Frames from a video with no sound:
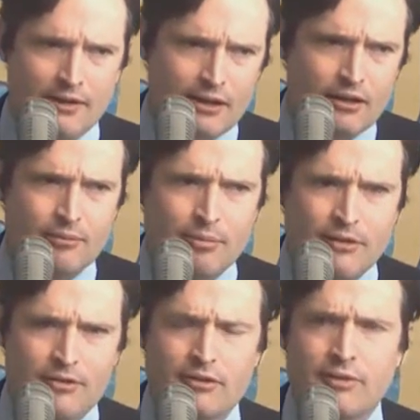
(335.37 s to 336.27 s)
I think all
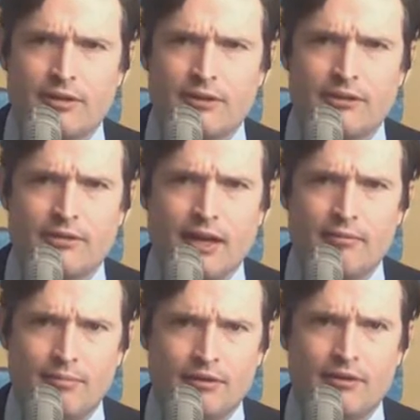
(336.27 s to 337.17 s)
presidents want to do
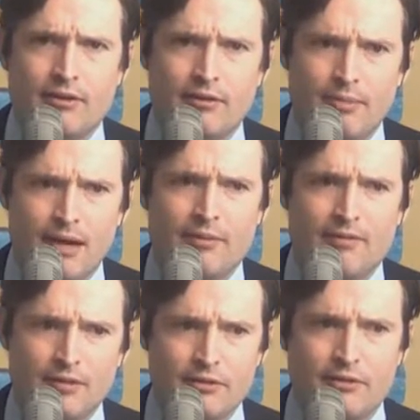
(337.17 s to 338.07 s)
that. President
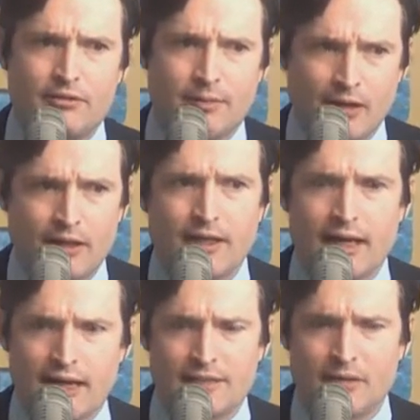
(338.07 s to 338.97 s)
Obama views America has